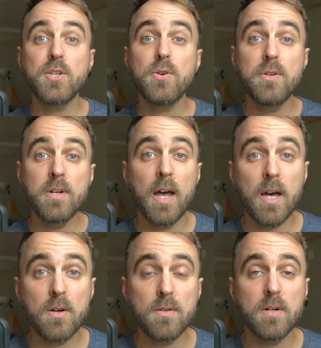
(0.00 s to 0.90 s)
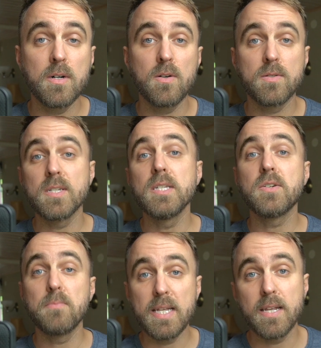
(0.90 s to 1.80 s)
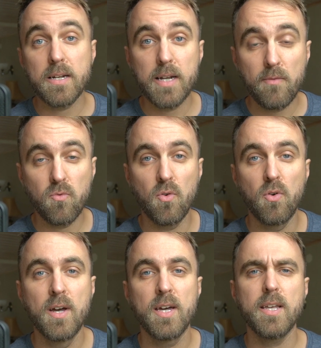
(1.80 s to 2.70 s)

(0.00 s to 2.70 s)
you're now on the intermediate level,